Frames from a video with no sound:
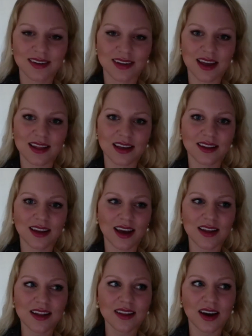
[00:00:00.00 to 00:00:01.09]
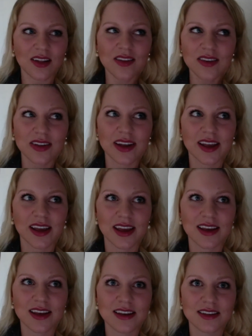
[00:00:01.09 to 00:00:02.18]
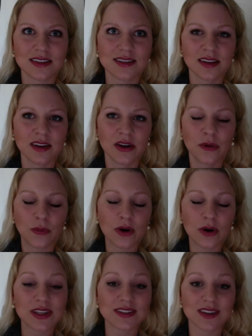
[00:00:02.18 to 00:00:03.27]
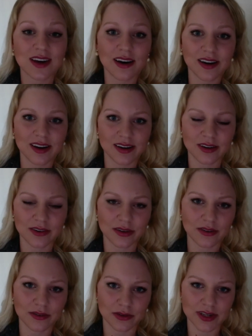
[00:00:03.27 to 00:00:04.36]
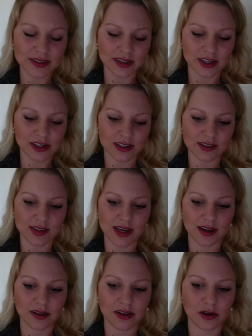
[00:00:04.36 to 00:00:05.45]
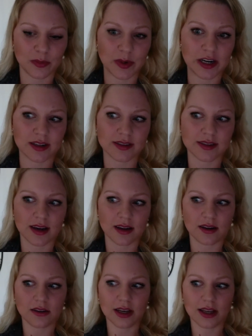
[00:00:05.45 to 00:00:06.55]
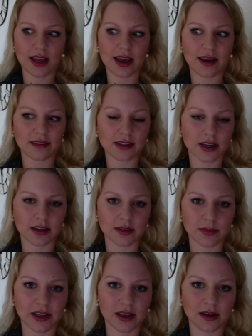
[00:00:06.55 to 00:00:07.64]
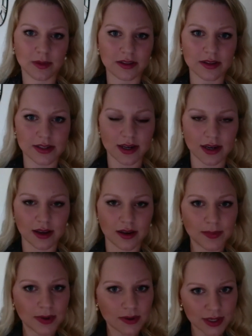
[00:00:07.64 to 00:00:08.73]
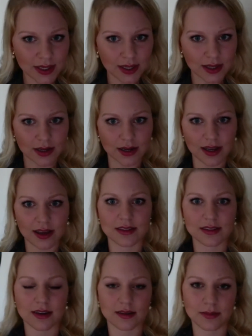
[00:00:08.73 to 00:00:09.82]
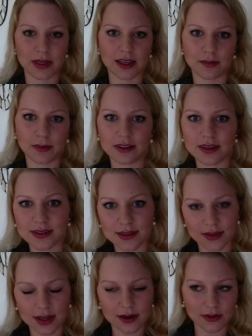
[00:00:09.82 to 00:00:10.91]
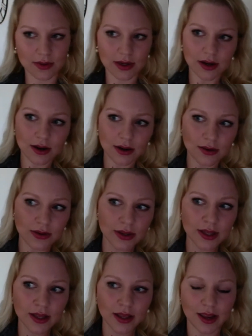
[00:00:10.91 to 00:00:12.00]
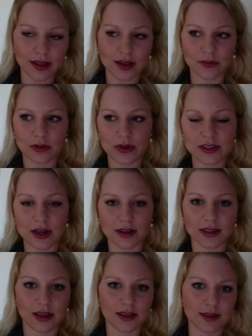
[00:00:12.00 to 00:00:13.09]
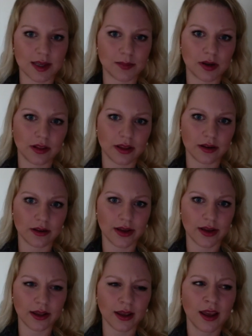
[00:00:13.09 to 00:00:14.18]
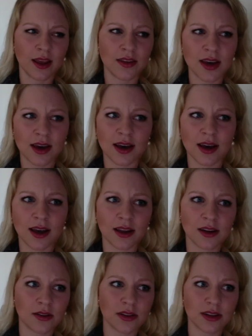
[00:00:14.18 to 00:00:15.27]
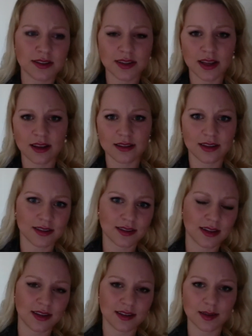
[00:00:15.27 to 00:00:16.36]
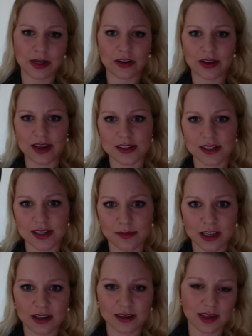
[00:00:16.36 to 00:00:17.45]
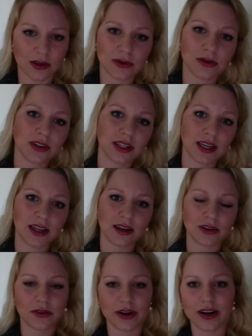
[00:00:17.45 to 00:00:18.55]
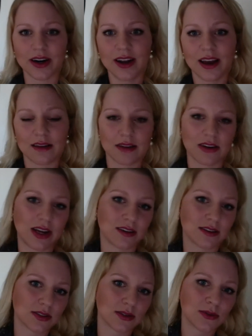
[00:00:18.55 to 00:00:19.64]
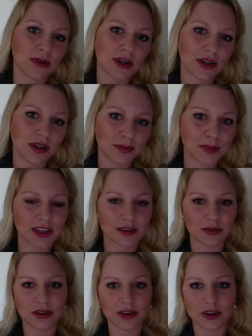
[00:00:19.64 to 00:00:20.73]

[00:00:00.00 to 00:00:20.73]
and then I think the other thing is what we saw in our research is that, you know, parents thought, oh, I haven't talked to my kid about the genetic component, and I haven't talked to my kid about this, so they don't know. And then when we talk to kids separately, they're like, yeah, I know this and this about HD because I Googled it, or I found out in school because we learned